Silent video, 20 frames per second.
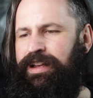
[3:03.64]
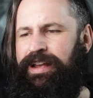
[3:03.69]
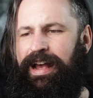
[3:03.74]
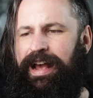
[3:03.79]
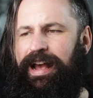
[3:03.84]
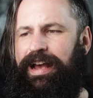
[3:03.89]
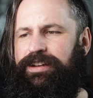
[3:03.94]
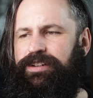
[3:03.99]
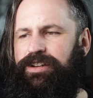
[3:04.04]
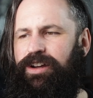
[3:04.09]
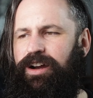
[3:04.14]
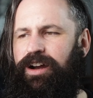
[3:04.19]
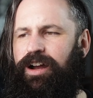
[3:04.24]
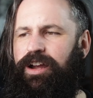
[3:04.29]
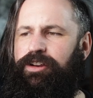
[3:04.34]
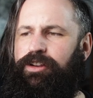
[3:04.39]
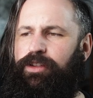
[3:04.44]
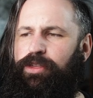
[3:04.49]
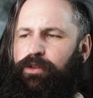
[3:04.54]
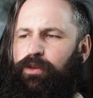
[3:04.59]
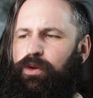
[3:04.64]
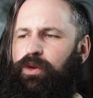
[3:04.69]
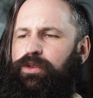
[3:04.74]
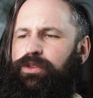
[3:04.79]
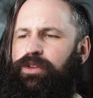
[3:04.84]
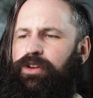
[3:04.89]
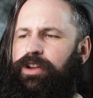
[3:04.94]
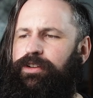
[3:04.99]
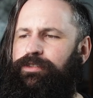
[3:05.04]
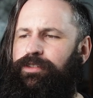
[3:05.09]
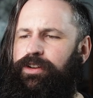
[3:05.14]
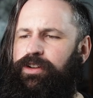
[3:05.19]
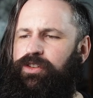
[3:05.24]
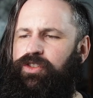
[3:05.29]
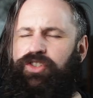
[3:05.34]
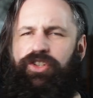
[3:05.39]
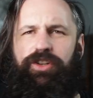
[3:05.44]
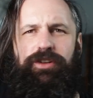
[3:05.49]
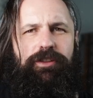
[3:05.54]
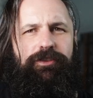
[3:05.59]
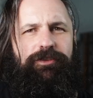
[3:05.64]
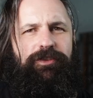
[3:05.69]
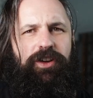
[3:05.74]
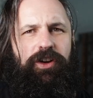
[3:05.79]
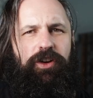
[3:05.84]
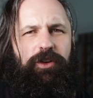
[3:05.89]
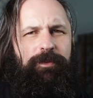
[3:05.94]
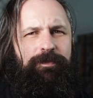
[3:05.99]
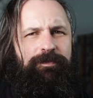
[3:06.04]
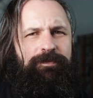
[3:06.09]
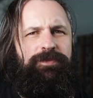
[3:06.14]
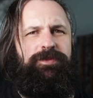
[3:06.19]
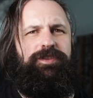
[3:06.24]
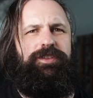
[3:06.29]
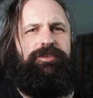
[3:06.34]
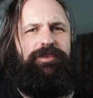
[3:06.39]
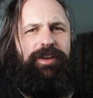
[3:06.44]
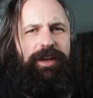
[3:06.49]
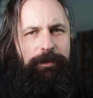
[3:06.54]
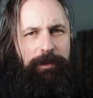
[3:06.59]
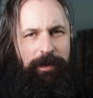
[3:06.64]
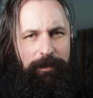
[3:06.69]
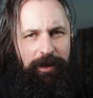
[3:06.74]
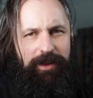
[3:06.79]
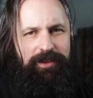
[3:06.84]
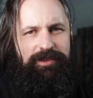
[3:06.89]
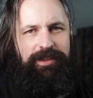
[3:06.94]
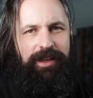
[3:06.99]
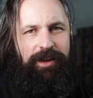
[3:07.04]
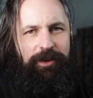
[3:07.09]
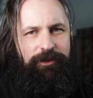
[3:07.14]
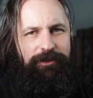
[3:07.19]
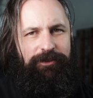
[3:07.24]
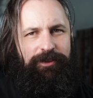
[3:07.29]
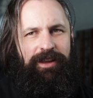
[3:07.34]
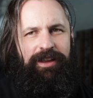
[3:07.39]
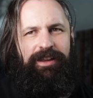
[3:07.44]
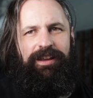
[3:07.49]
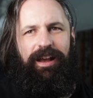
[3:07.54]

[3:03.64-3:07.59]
And I thought that if I could shoot the film, develop it myself,